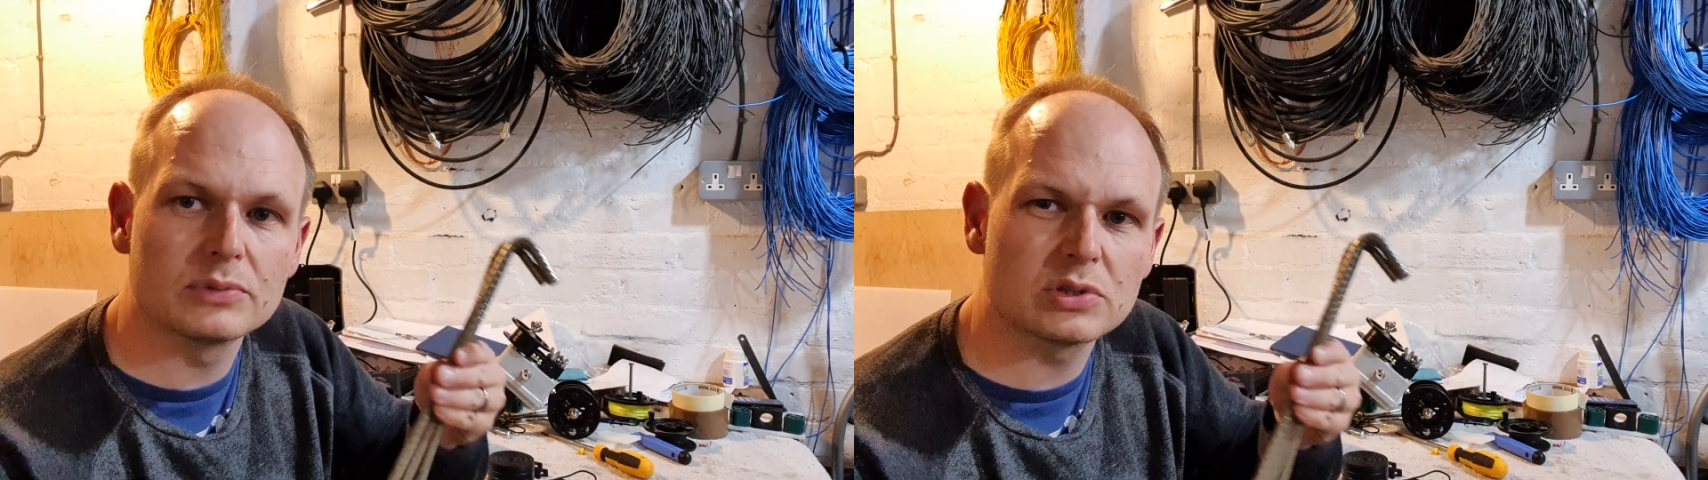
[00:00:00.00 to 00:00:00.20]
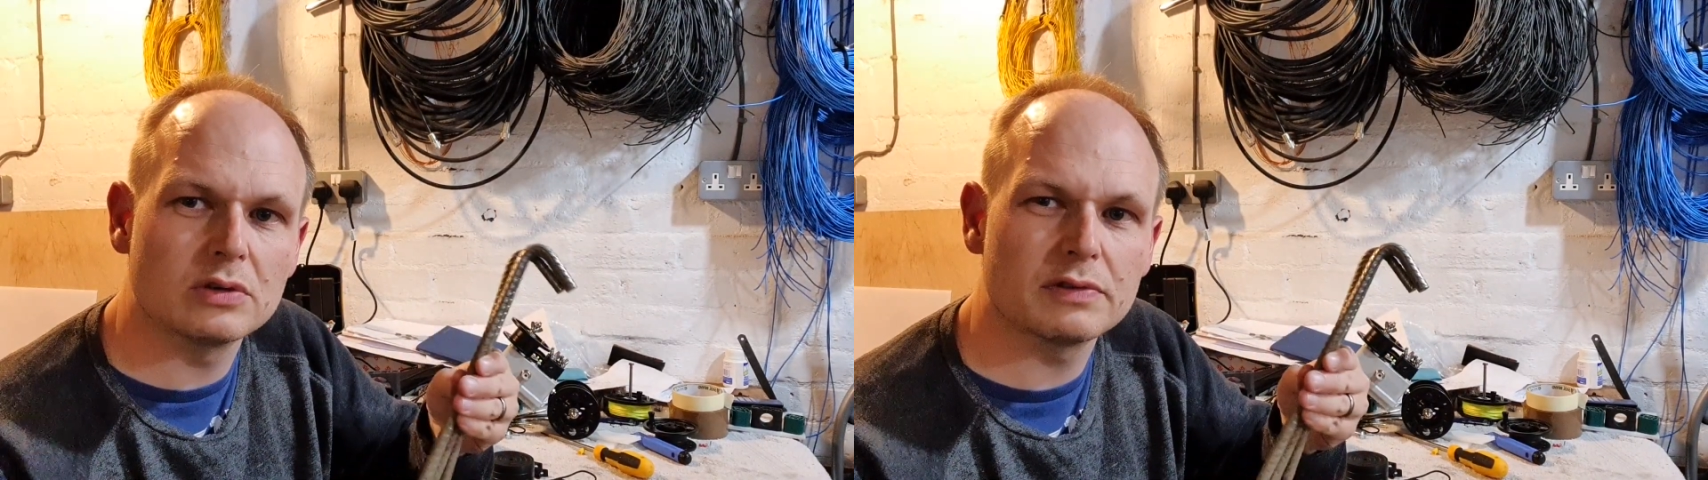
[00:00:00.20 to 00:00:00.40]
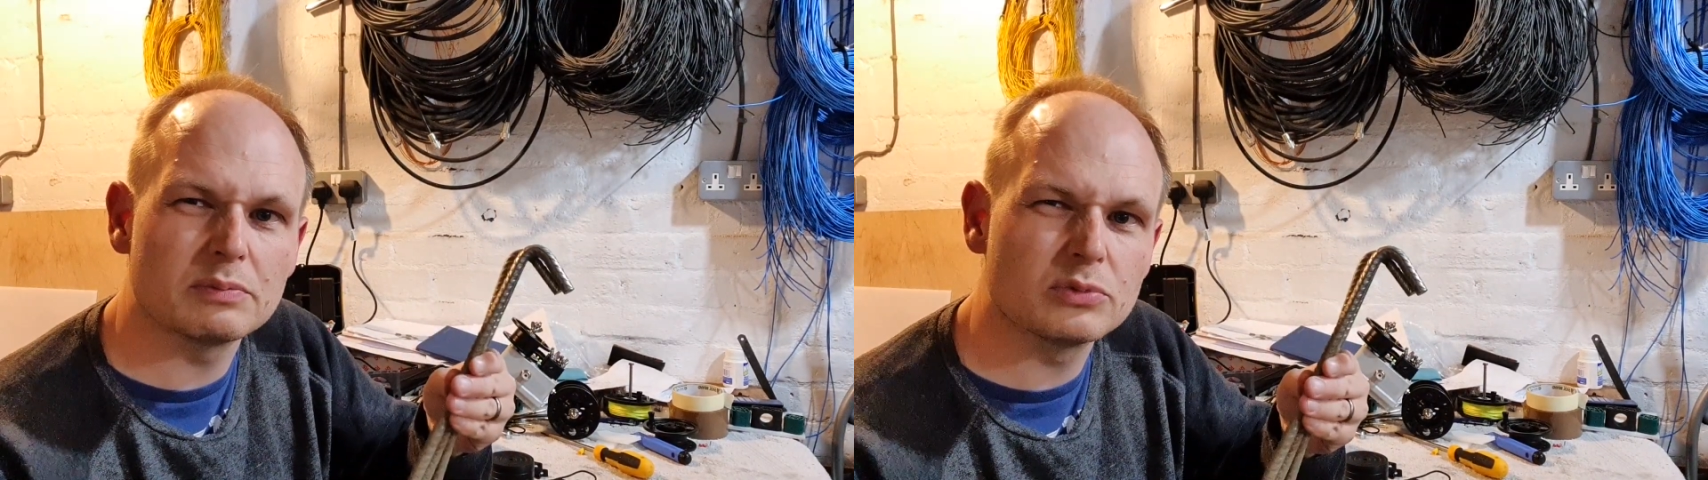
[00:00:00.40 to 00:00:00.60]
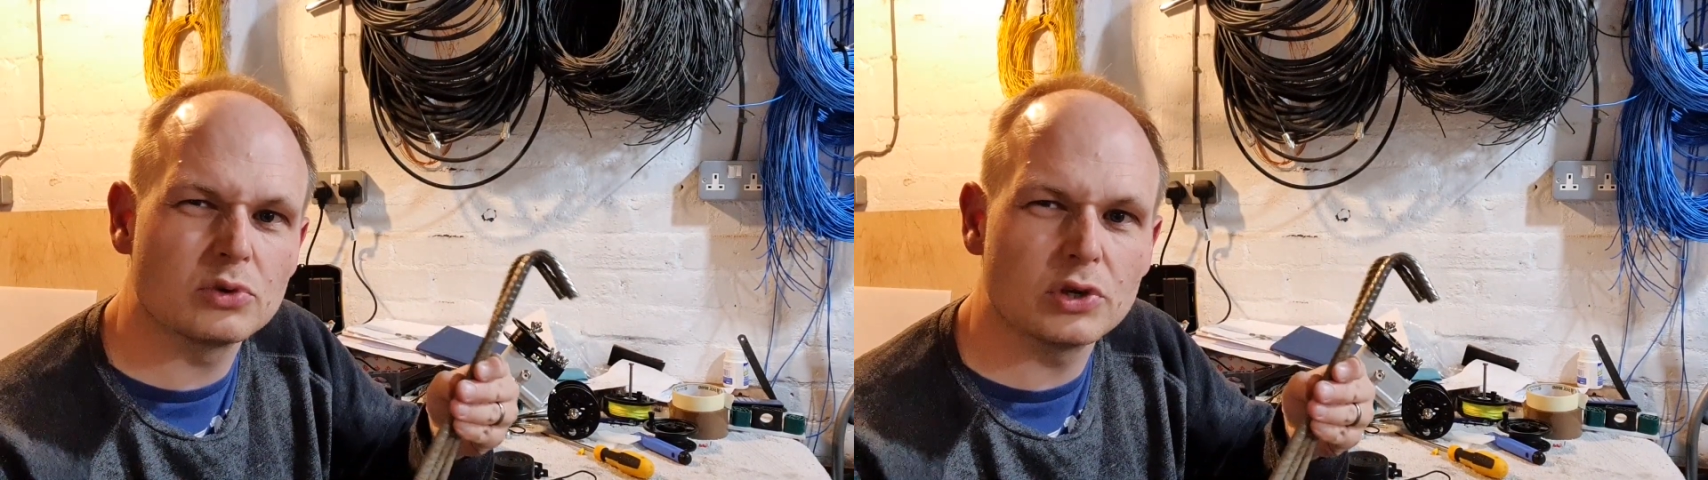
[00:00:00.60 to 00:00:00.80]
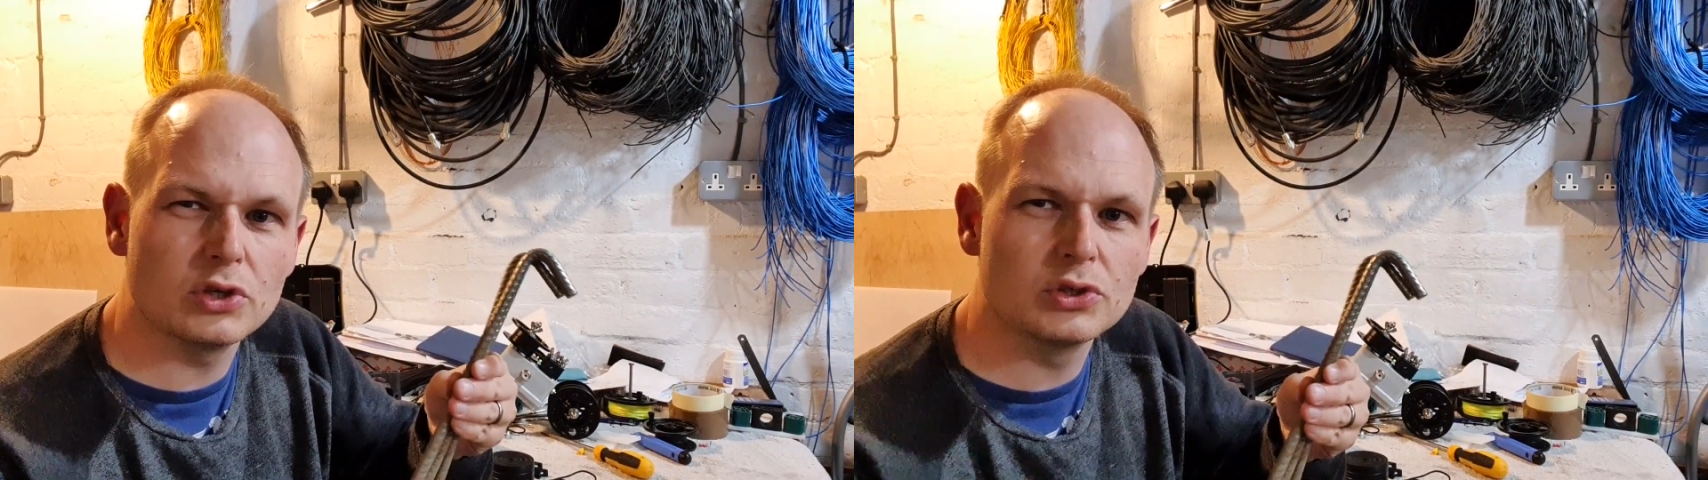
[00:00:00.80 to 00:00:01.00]
so if I'm
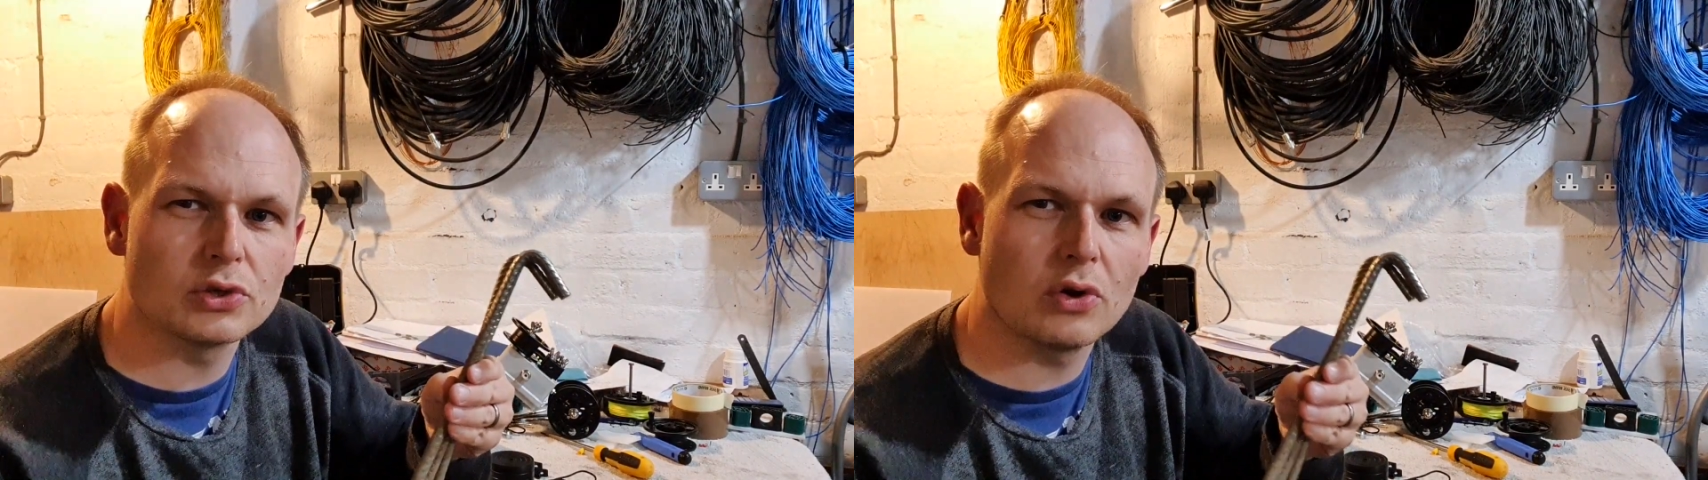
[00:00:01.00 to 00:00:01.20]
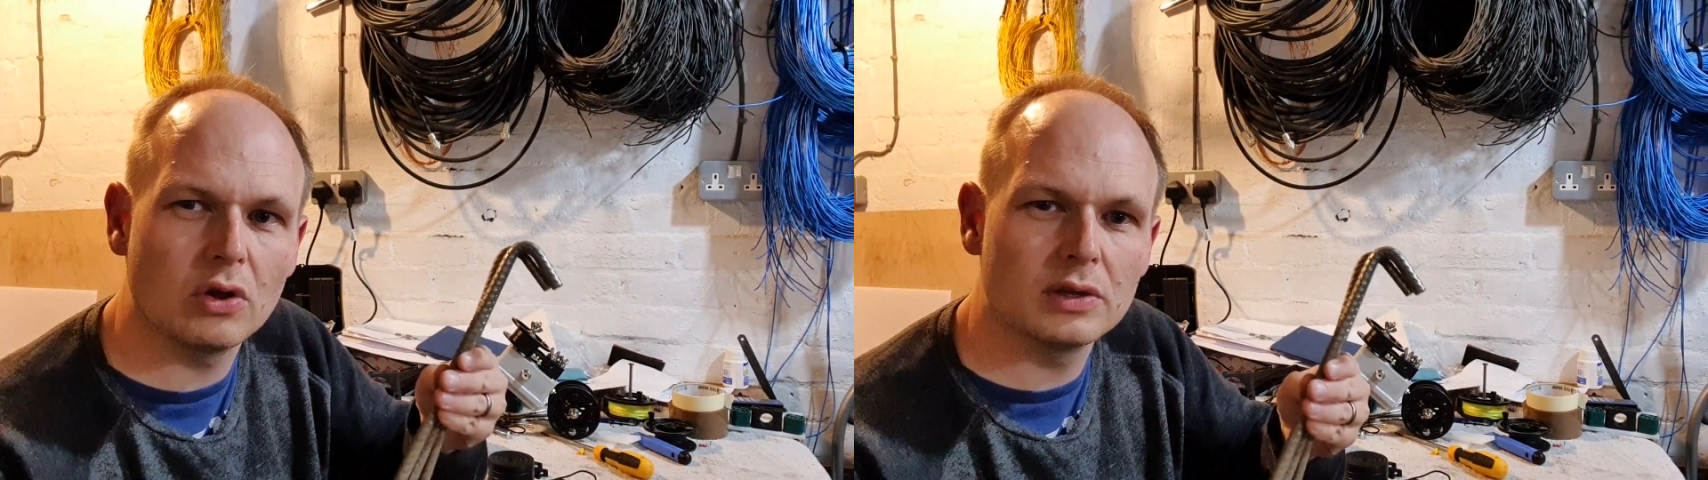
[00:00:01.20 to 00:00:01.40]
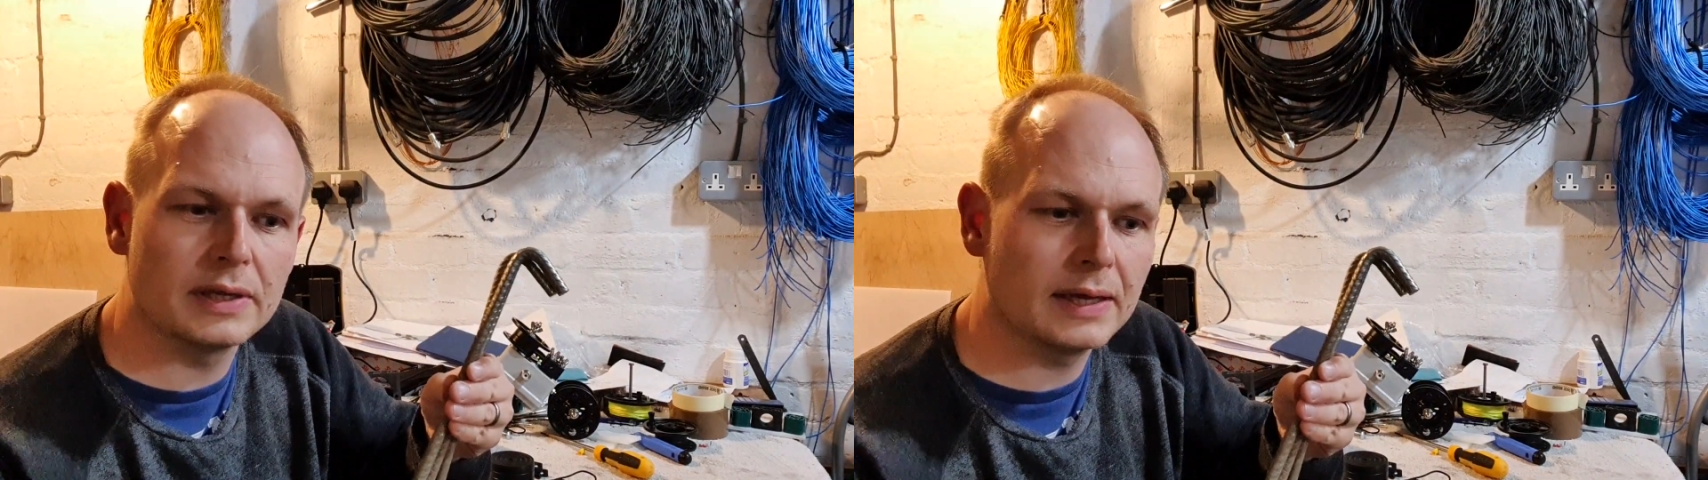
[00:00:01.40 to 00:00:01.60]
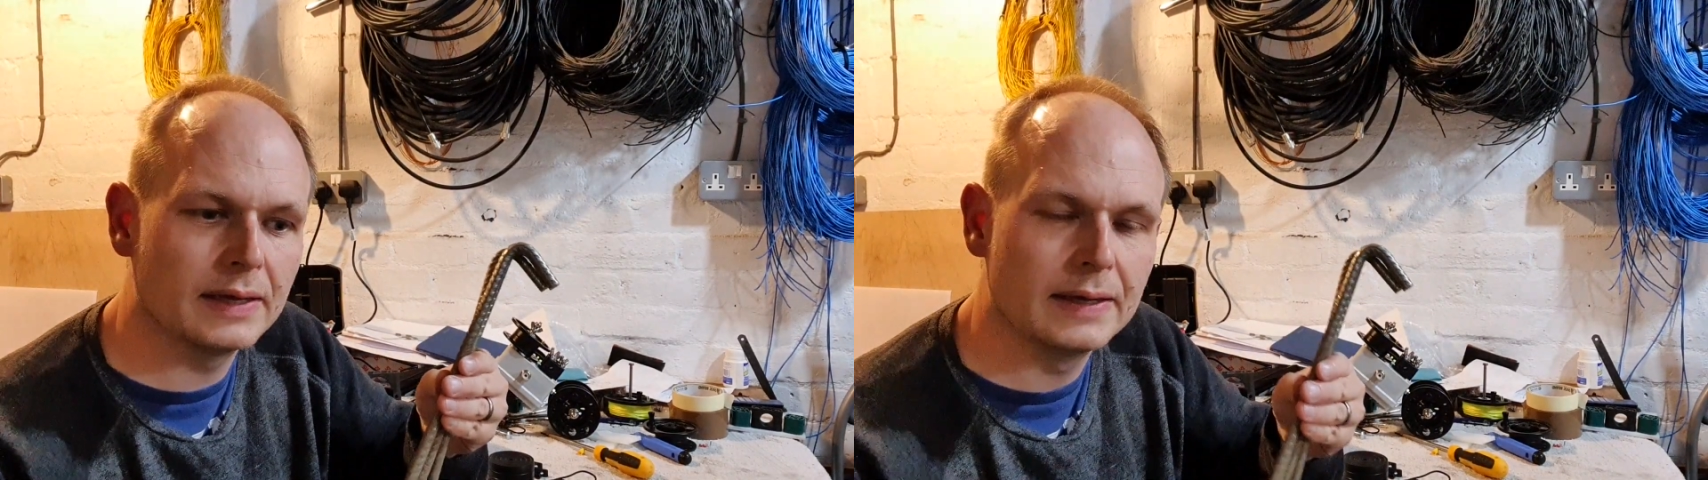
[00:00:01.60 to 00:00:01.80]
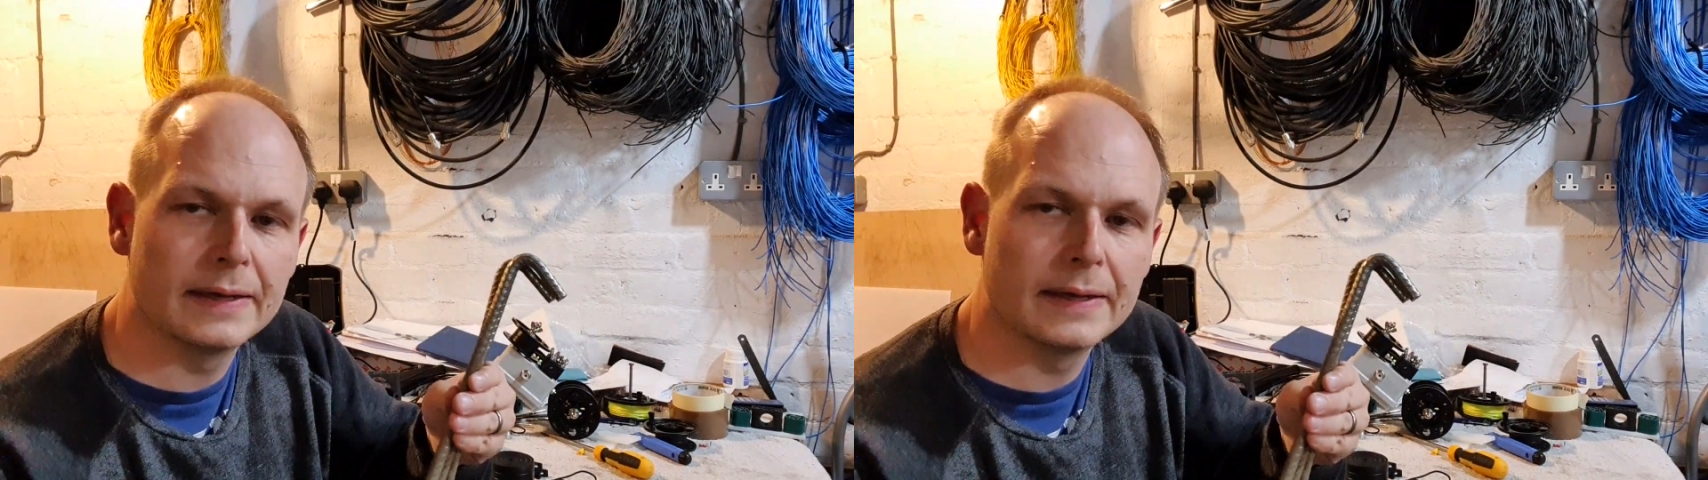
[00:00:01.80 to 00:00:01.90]
going to use it on holiday,